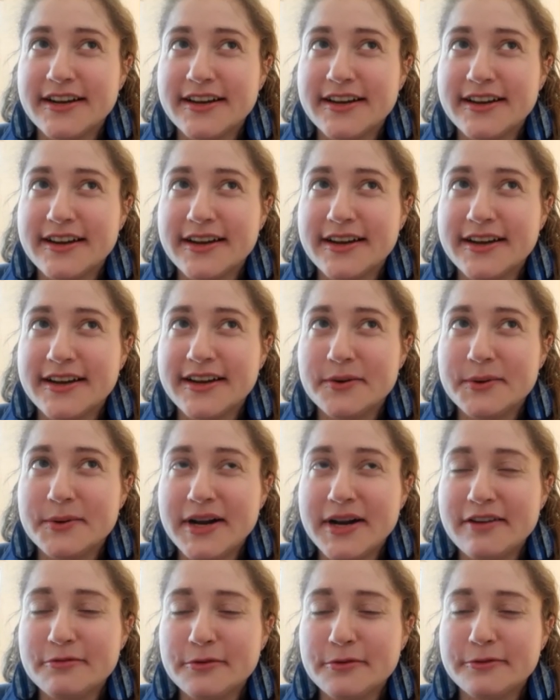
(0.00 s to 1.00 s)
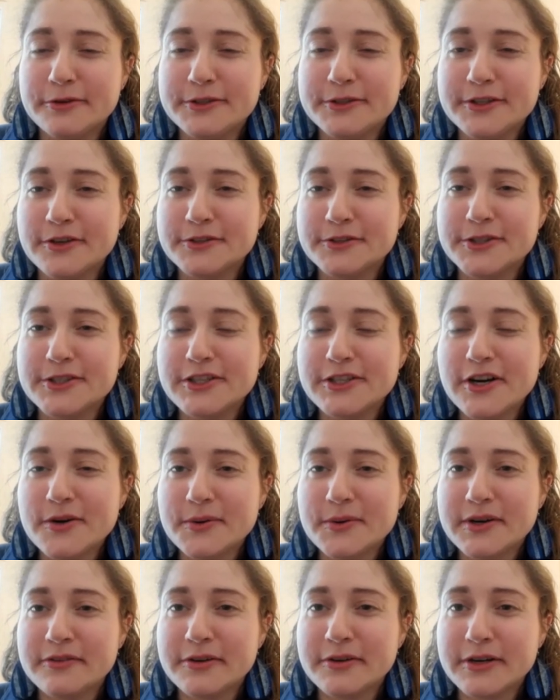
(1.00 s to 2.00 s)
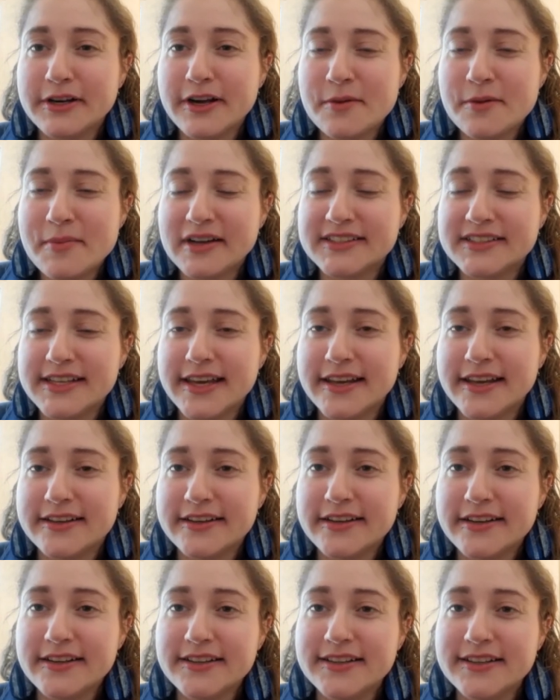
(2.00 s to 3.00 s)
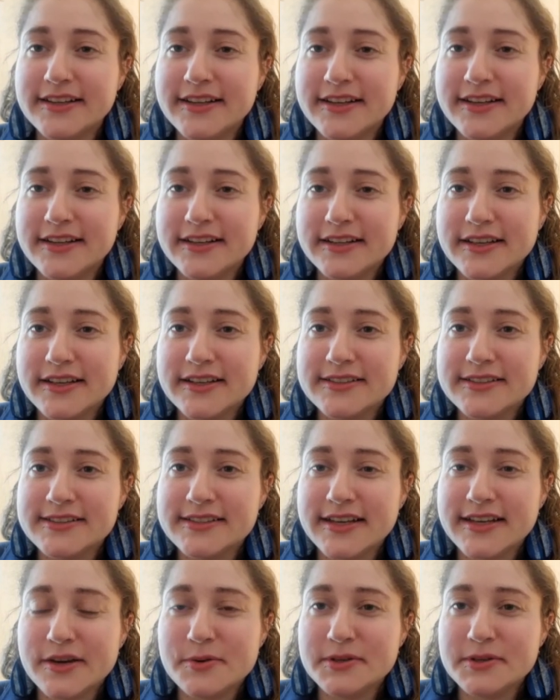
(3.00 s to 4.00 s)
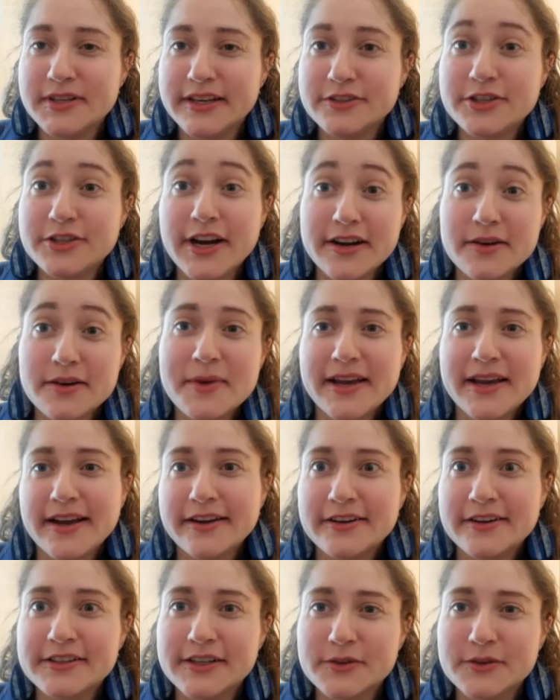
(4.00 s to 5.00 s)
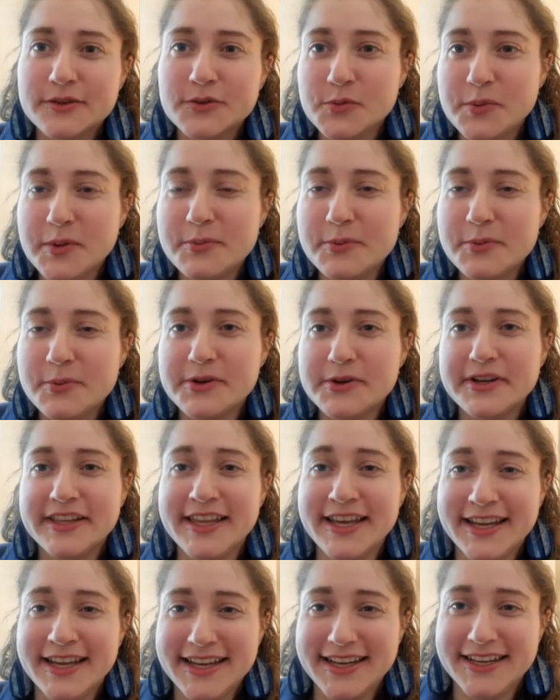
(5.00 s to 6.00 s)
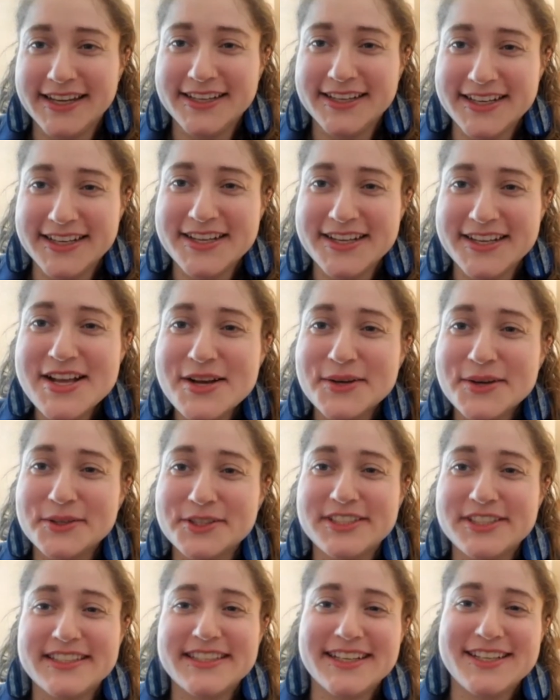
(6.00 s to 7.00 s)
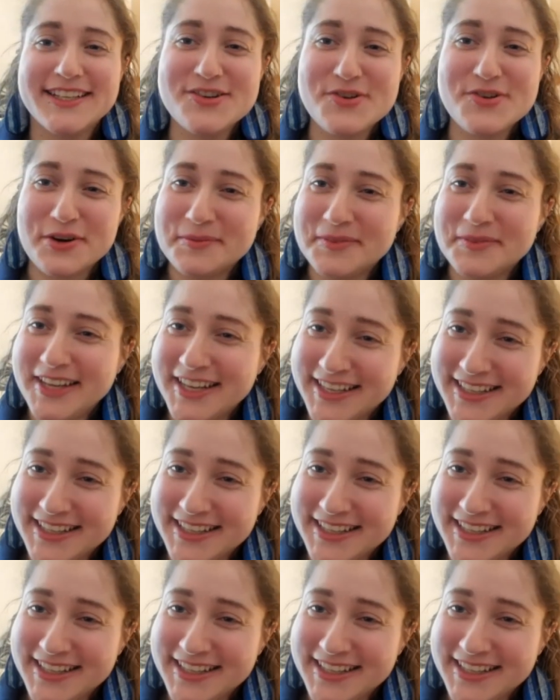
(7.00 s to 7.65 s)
I would have reverse culture shock whenever I come back to Canada because I would like try to make eye contact with people and they would just ignore me.